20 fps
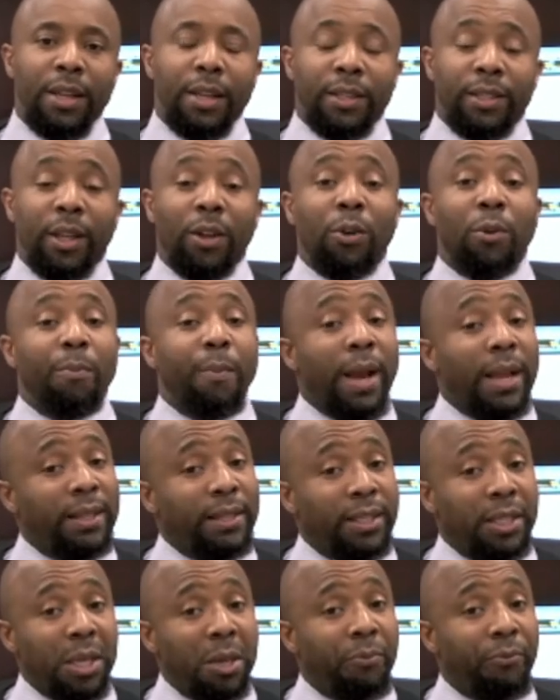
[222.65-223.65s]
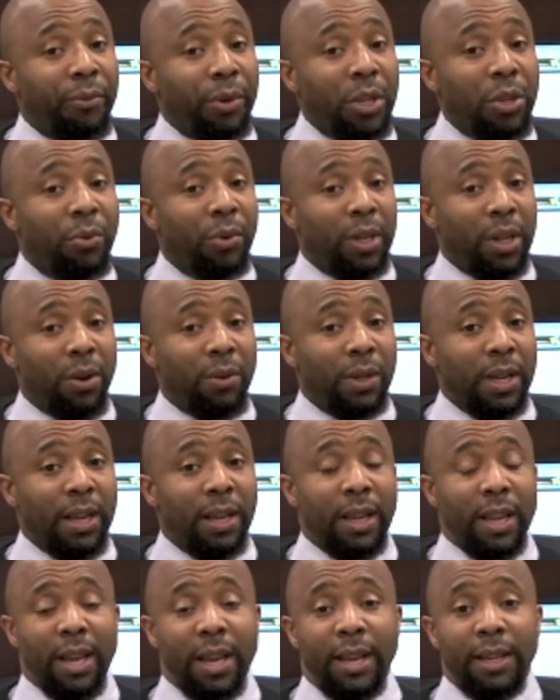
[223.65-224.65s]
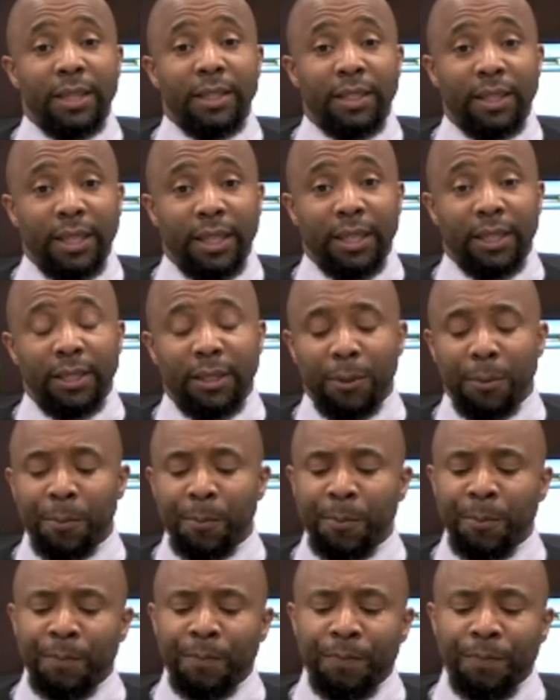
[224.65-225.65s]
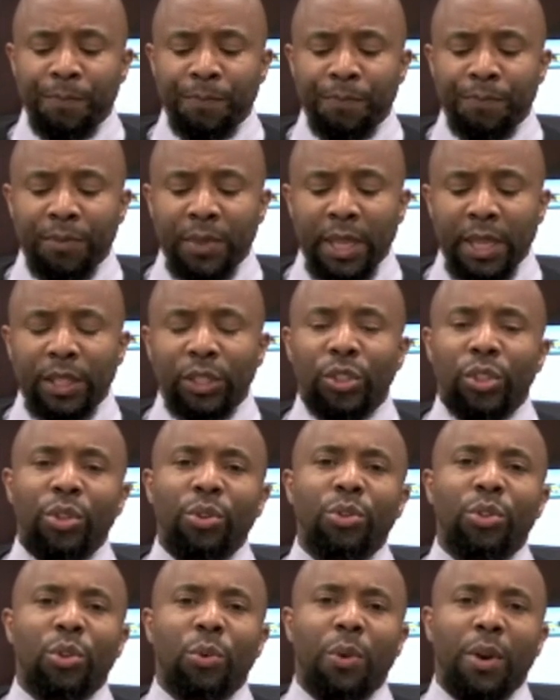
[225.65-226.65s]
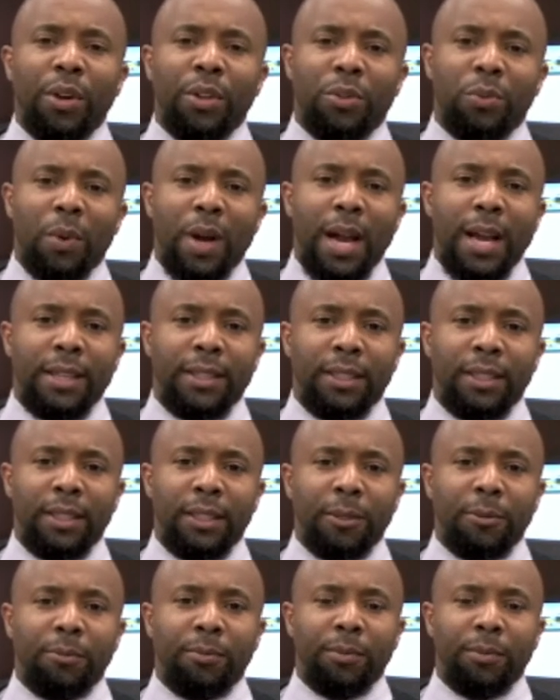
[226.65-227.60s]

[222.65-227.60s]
So my tip for you along that line is this: choose your words wisely.